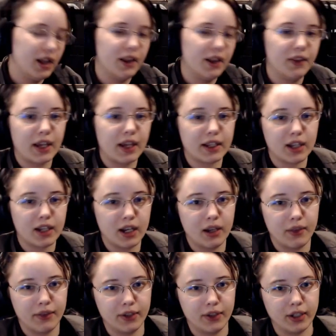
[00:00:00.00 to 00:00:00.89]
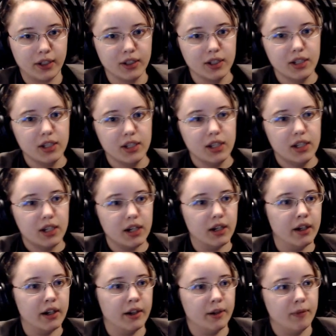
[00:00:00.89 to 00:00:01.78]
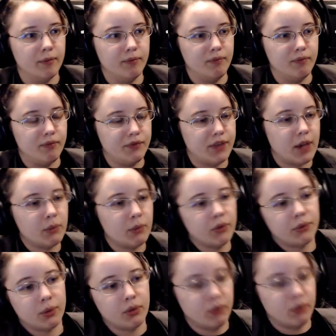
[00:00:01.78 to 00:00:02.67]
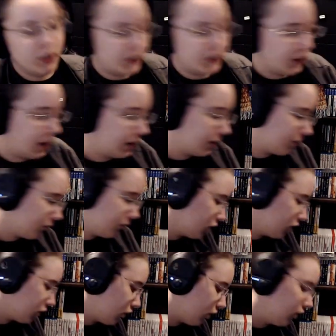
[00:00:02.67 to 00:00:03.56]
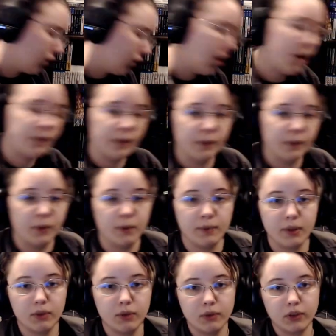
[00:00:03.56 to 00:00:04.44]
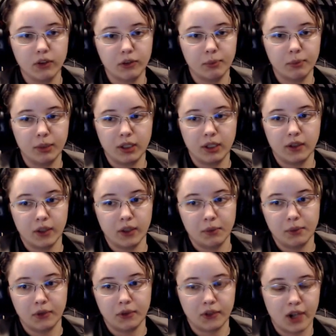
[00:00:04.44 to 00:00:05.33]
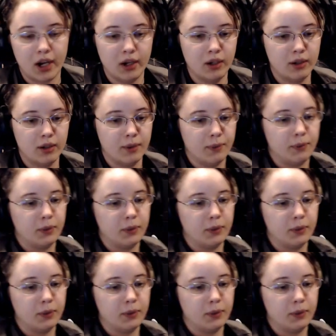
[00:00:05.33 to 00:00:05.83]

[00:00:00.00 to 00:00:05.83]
That kind of thing. That was one reason I turned off of reviews, is because I was tired of